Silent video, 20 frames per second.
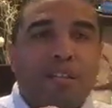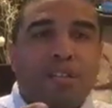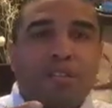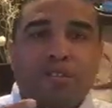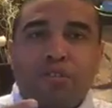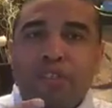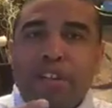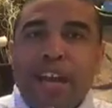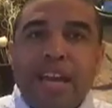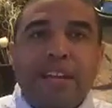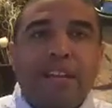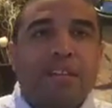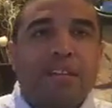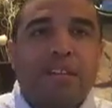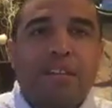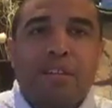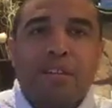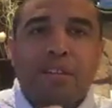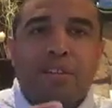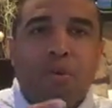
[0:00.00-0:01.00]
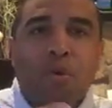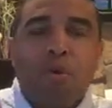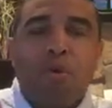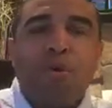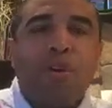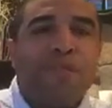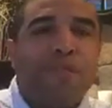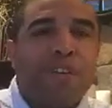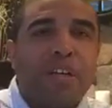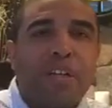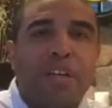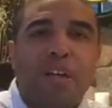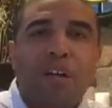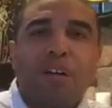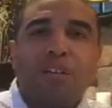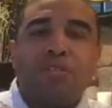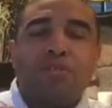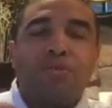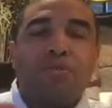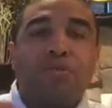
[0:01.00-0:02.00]
create horrific
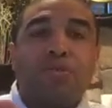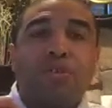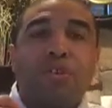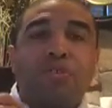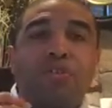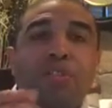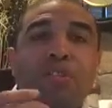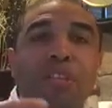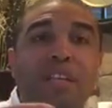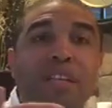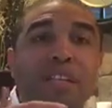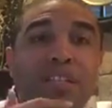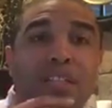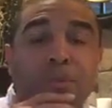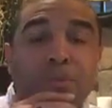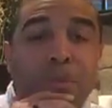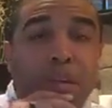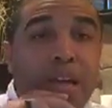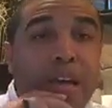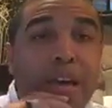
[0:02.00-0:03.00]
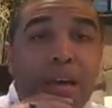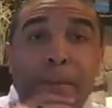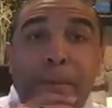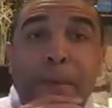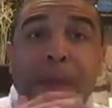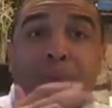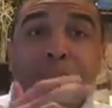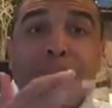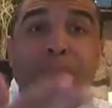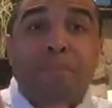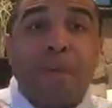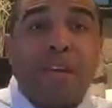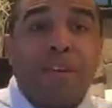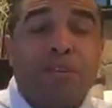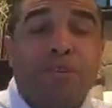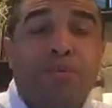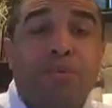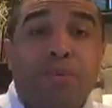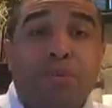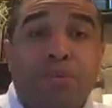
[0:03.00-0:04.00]
lawsuits. Those are things that would maybe make
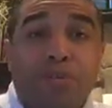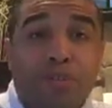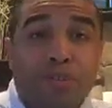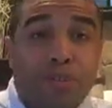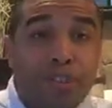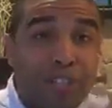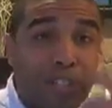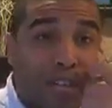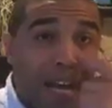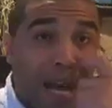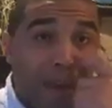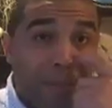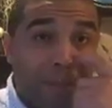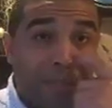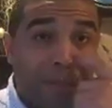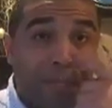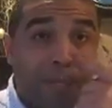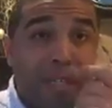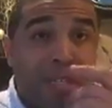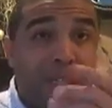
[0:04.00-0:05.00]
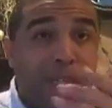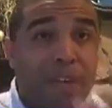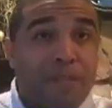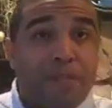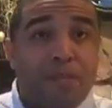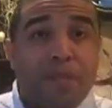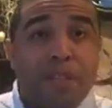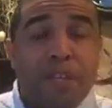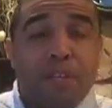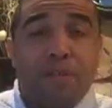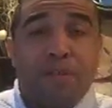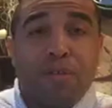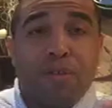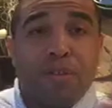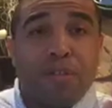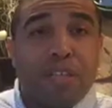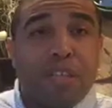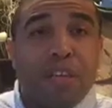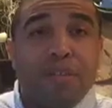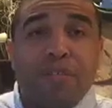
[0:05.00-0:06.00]
you lose your job as a mid-level leader, or
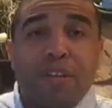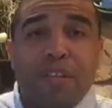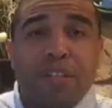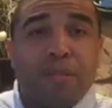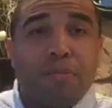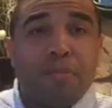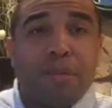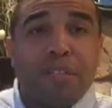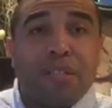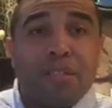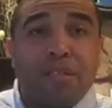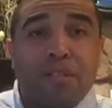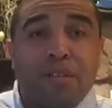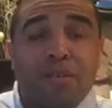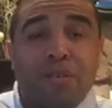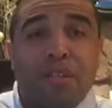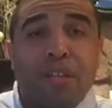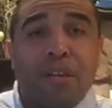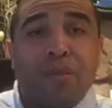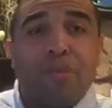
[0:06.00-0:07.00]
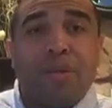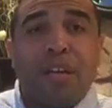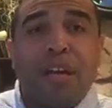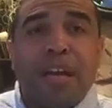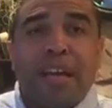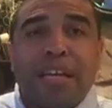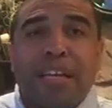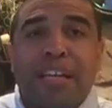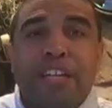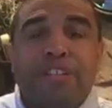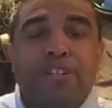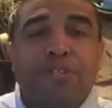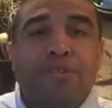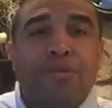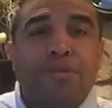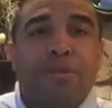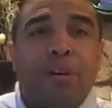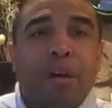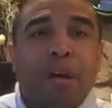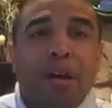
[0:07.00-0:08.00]
even as a business owner, that would get
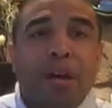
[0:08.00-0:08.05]
you